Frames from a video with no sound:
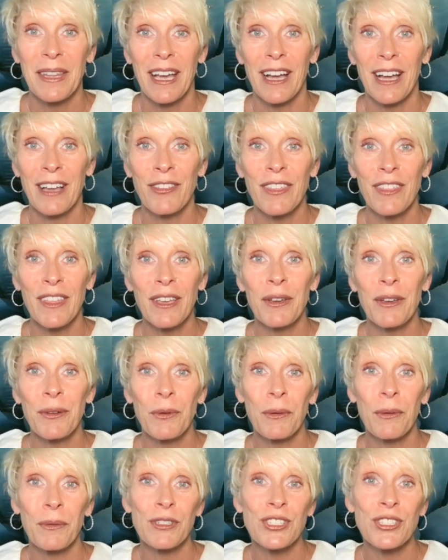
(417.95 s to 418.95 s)
I think
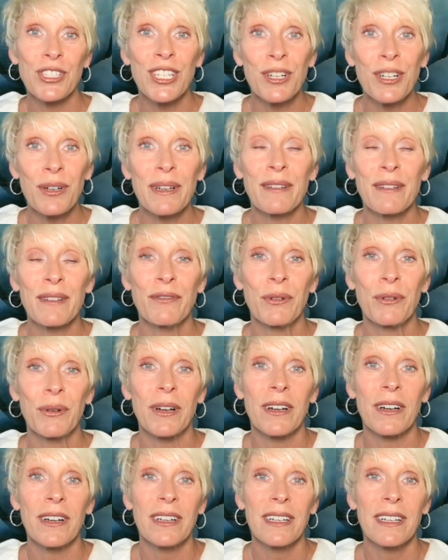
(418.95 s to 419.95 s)
what we're cheering
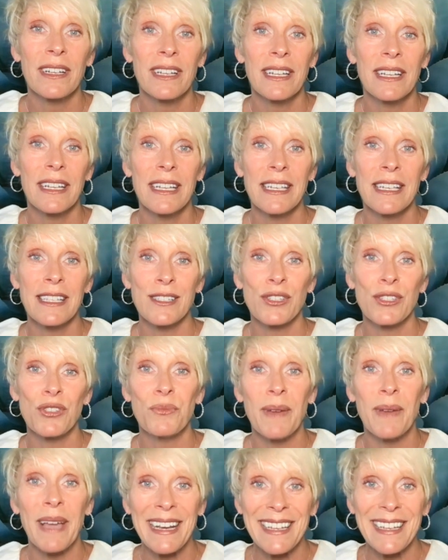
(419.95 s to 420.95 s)
for is
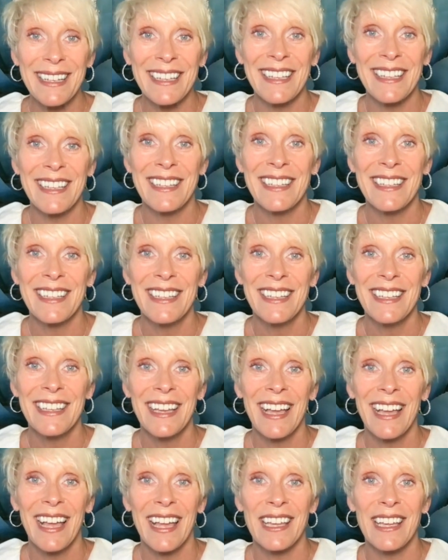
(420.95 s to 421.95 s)
humanity
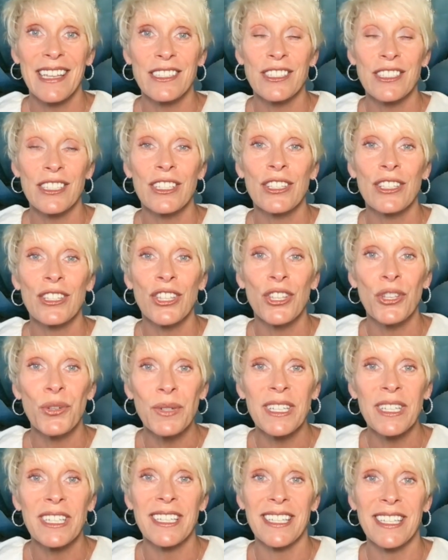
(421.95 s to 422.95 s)
and
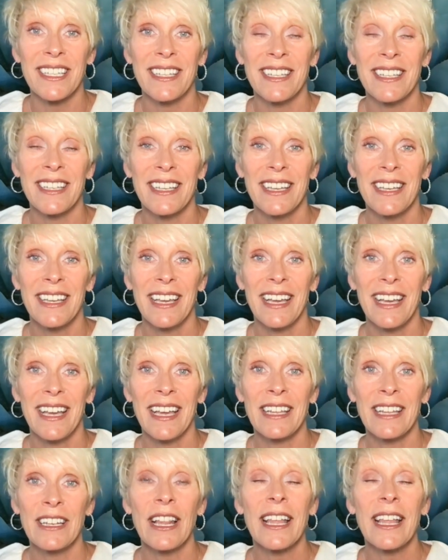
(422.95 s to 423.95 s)
unity.
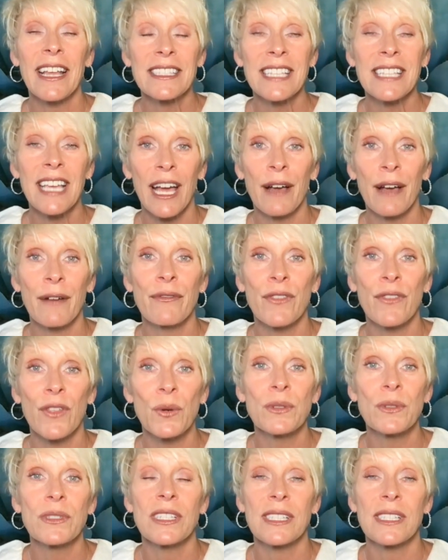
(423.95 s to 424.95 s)
And let's have
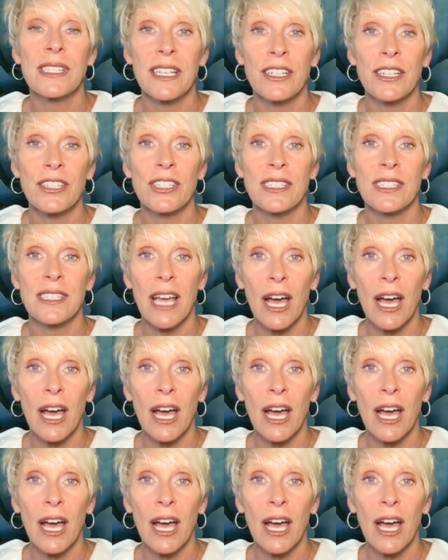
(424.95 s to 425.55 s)
those discussions.